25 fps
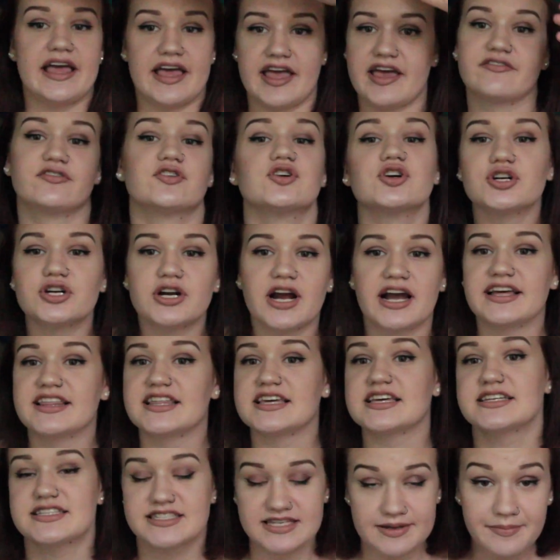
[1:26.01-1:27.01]
ever. I
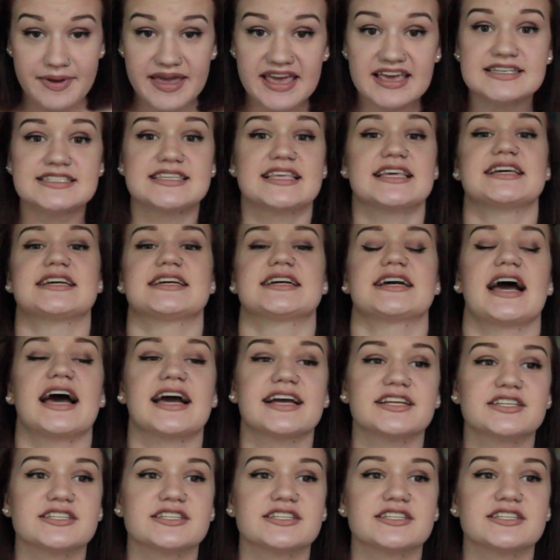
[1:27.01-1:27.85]
think it's amazing.